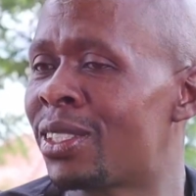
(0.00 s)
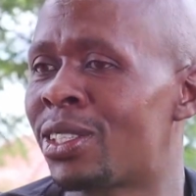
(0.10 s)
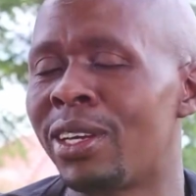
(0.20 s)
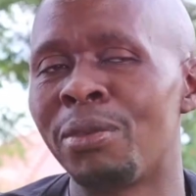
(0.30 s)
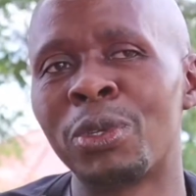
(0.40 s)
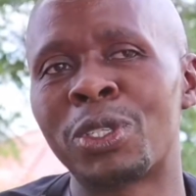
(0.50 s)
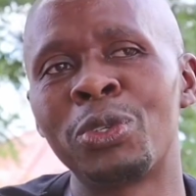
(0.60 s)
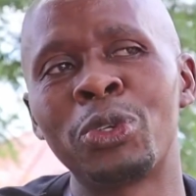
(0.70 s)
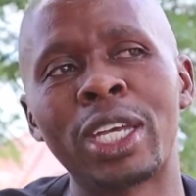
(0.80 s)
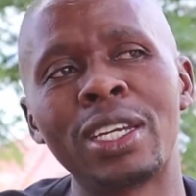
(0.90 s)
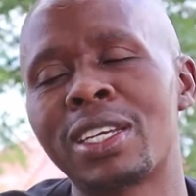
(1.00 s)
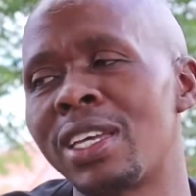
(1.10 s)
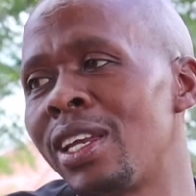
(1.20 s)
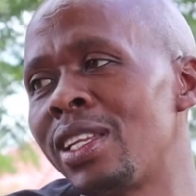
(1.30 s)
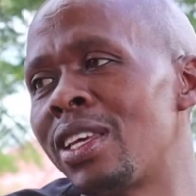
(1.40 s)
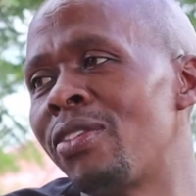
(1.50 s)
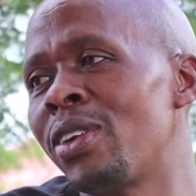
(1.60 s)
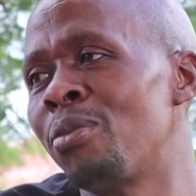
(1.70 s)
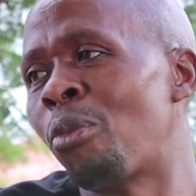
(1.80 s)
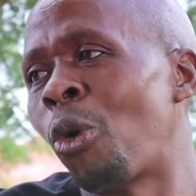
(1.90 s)
hey Musu, you can kill
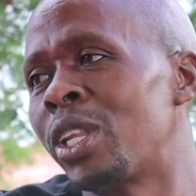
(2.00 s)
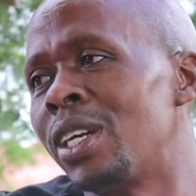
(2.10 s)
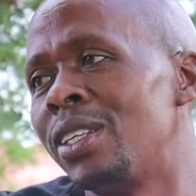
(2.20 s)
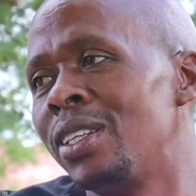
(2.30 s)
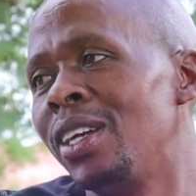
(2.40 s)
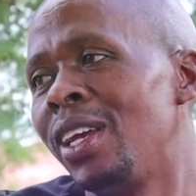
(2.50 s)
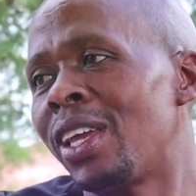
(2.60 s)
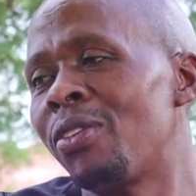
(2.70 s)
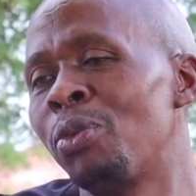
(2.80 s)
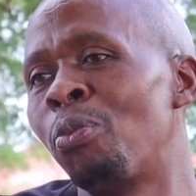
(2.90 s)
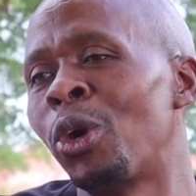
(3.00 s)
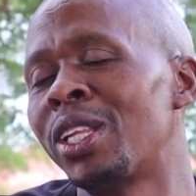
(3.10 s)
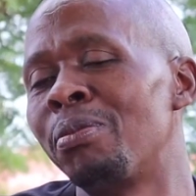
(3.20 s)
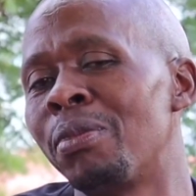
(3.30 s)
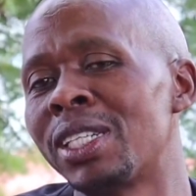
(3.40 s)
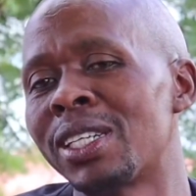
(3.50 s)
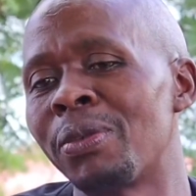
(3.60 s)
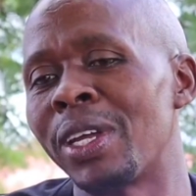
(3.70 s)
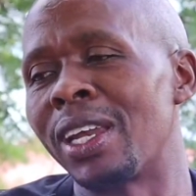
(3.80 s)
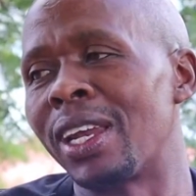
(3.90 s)
even more than Mashavela.